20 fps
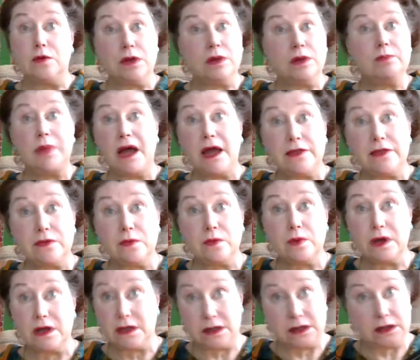well, by the
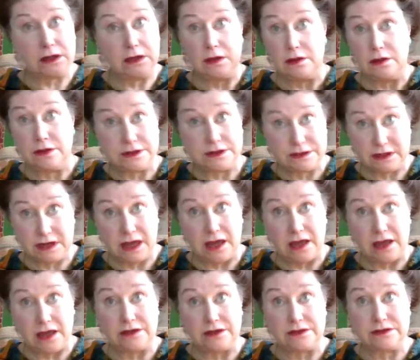way, this
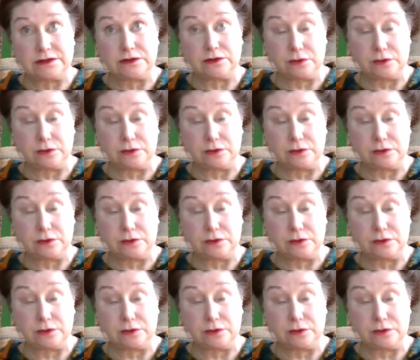case